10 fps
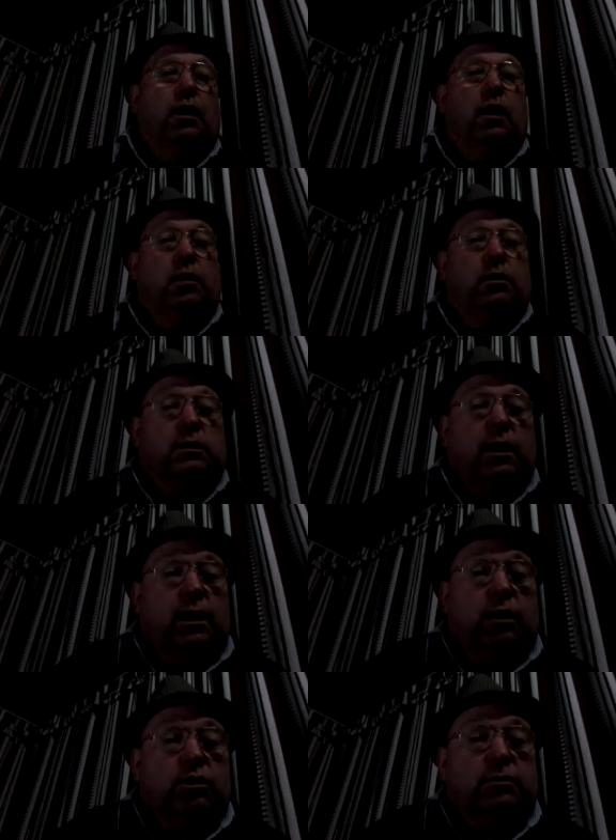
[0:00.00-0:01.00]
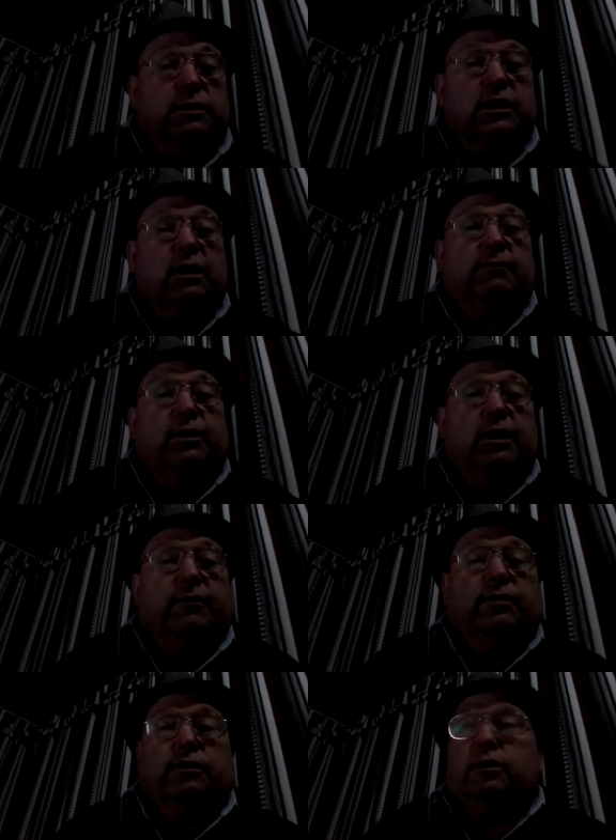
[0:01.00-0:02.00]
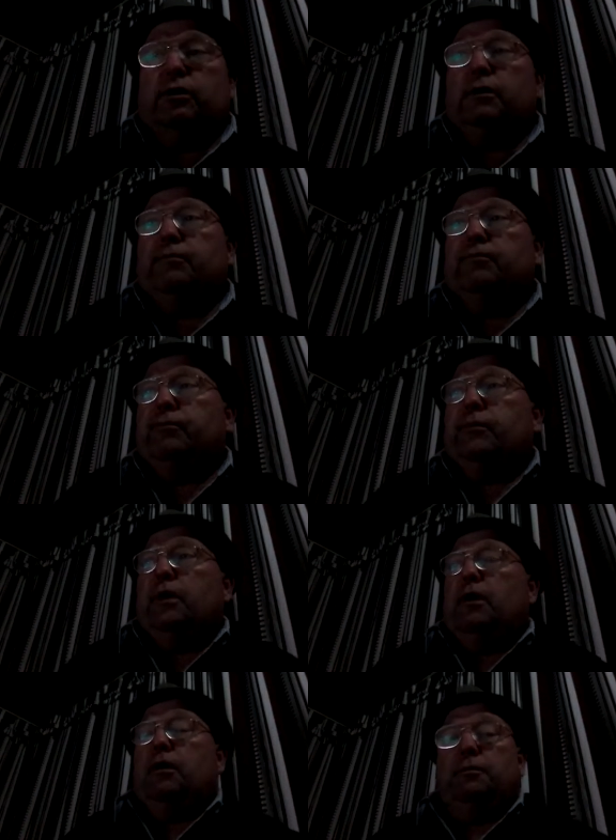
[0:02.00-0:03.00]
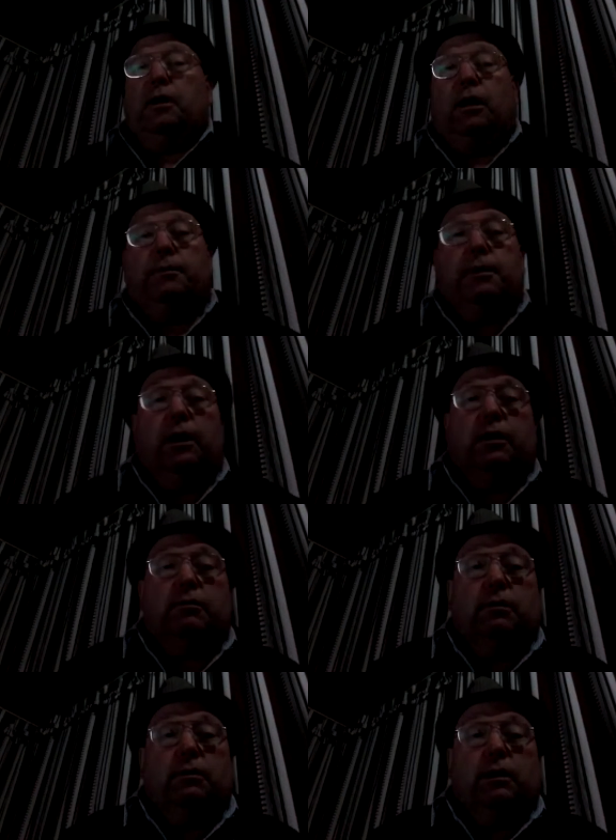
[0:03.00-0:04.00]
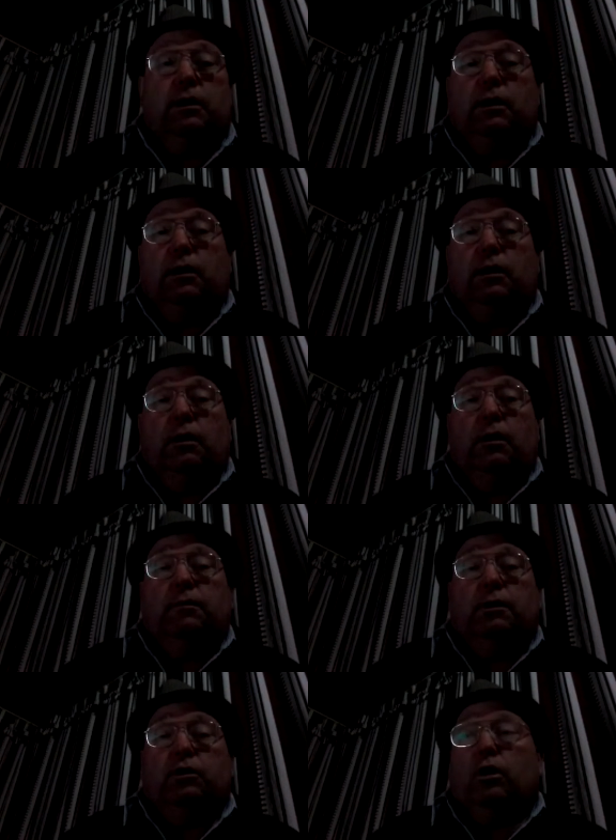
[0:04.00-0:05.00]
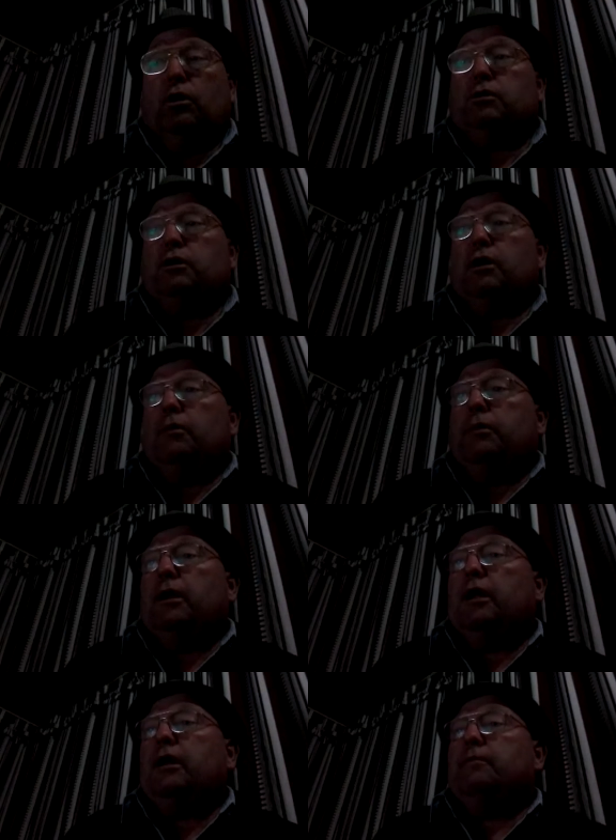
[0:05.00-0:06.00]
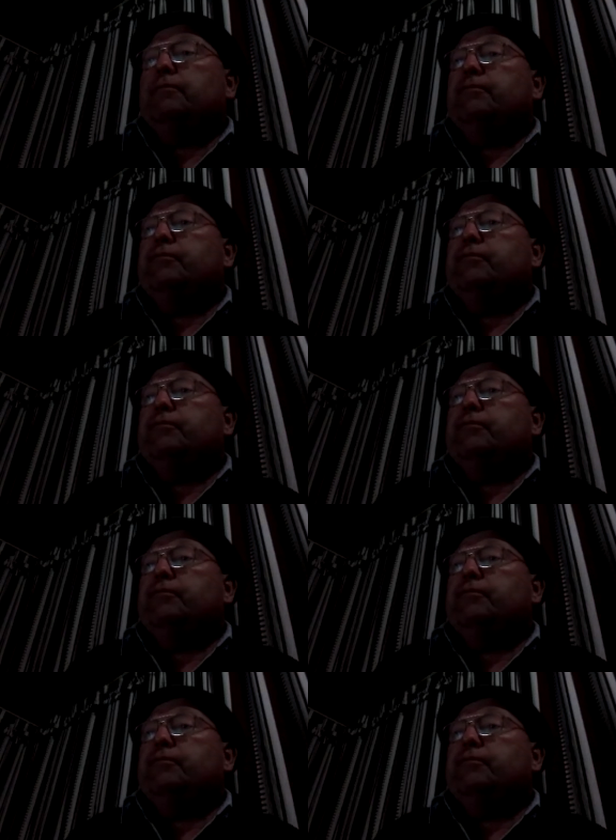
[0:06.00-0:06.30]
Okay, I'll do my second video for tonight, and I'm going to upload it in McDonald's a little bit later.